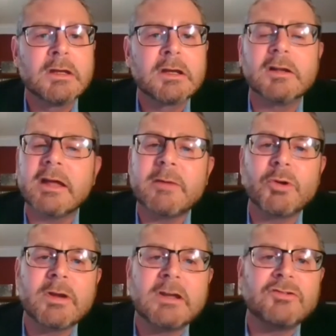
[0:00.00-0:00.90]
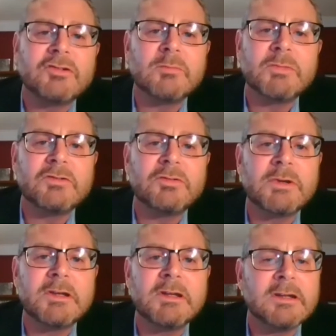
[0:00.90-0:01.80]
collaboration
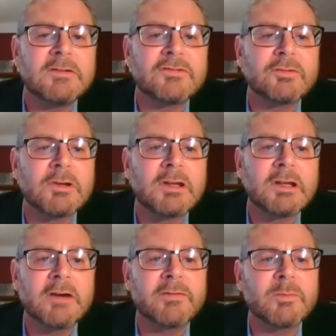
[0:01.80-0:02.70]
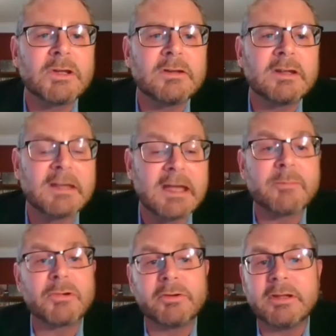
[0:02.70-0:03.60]
between industry, government, and
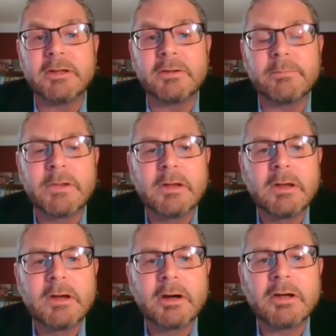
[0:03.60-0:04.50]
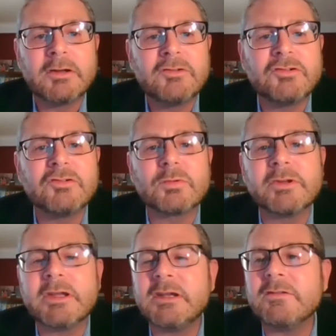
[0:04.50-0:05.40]
Capitol Hill on issues
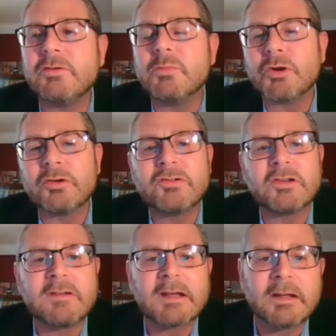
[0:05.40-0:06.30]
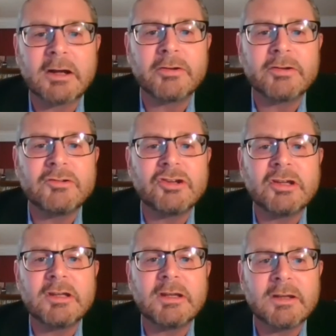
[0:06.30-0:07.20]
related to emerging
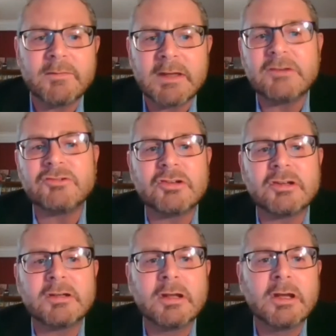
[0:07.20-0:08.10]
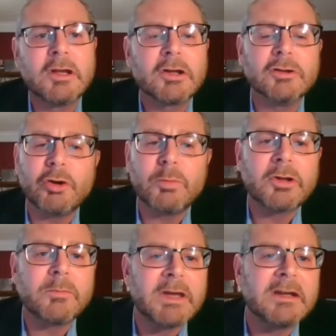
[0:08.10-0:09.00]
technology, innovation, global
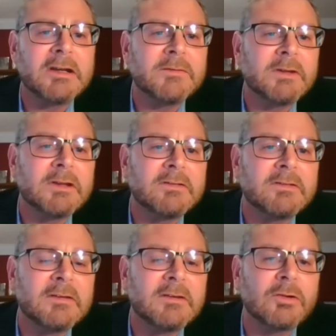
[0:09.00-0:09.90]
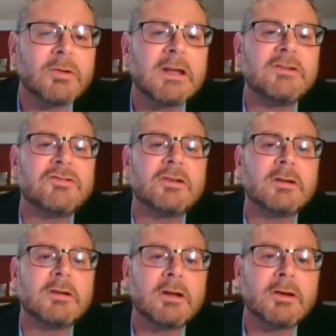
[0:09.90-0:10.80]
competitiveness, and the
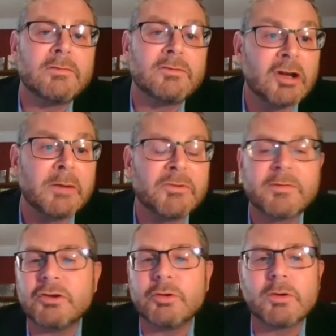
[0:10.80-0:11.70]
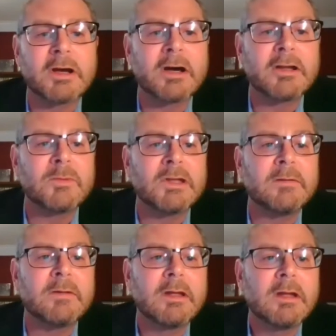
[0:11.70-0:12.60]
creation of jobs for the new economy.
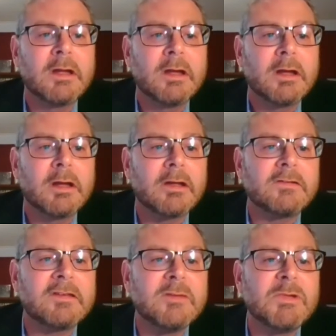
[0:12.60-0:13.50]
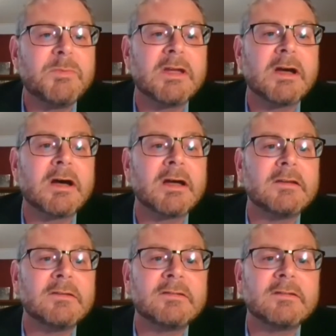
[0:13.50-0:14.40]
Uh, CPPI
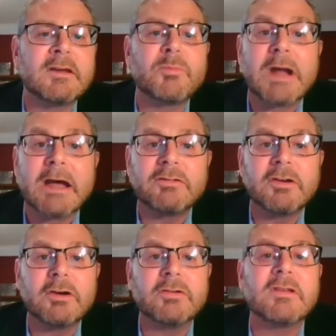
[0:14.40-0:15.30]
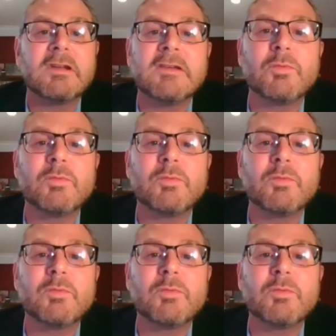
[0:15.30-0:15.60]
is uh, proud to host today's